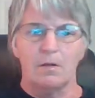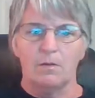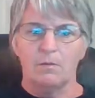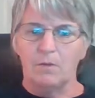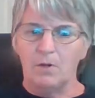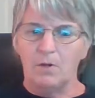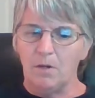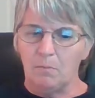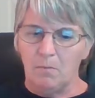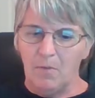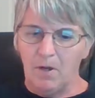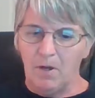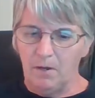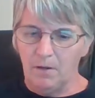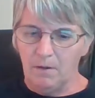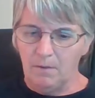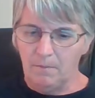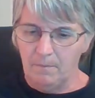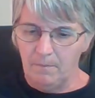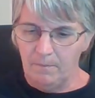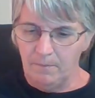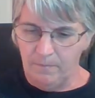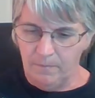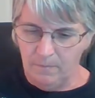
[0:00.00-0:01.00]
on eBay.
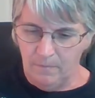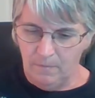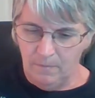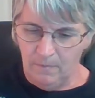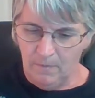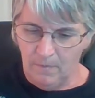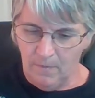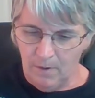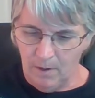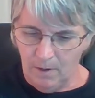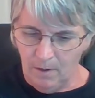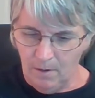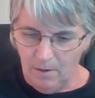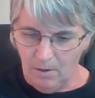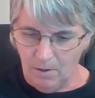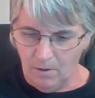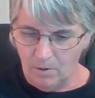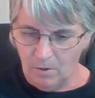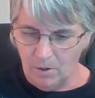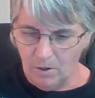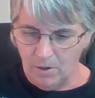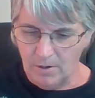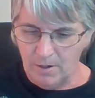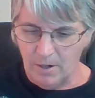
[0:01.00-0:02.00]
Or
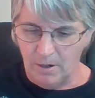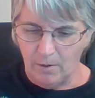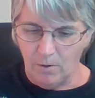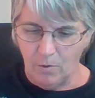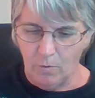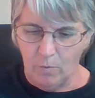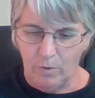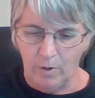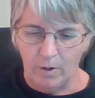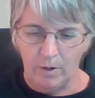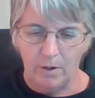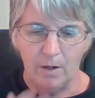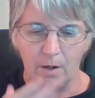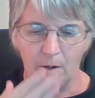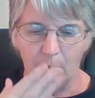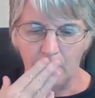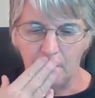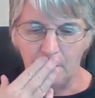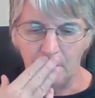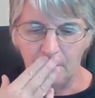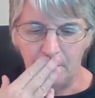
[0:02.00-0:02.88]
just ignore it and go.